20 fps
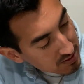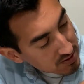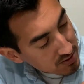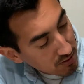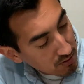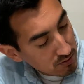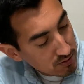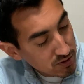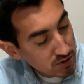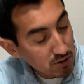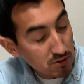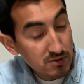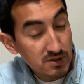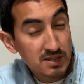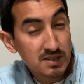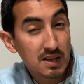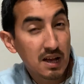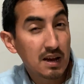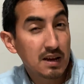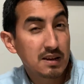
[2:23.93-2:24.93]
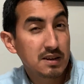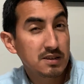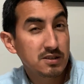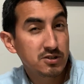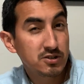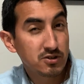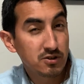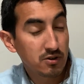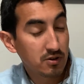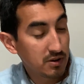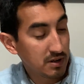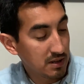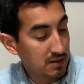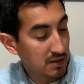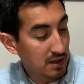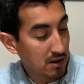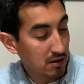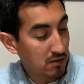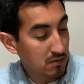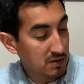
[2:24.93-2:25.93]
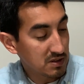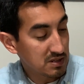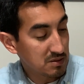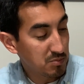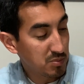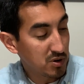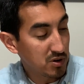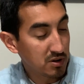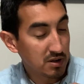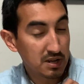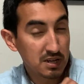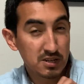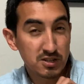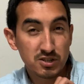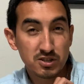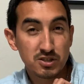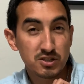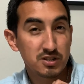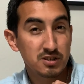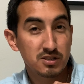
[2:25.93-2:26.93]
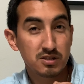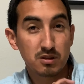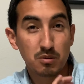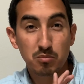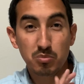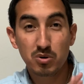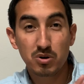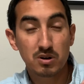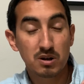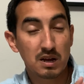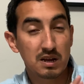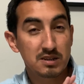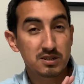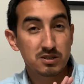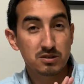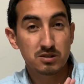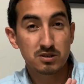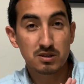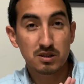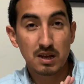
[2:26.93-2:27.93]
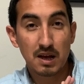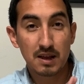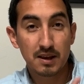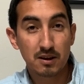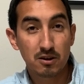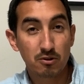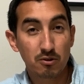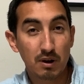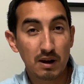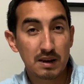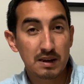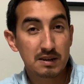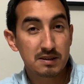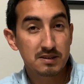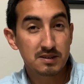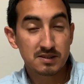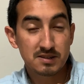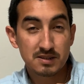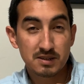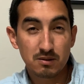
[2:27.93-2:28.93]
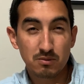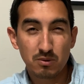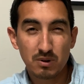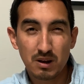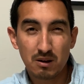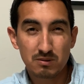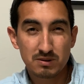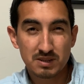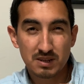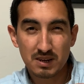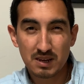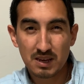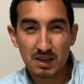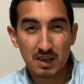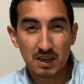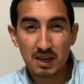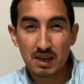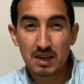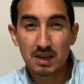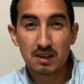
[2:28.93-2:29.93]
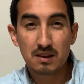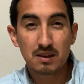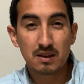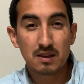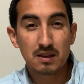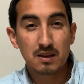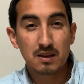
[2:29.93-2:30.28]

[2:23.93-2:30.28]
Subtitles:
So there's no signage or anything on this book. It's just the book. I just got it graded to see what I was going to get.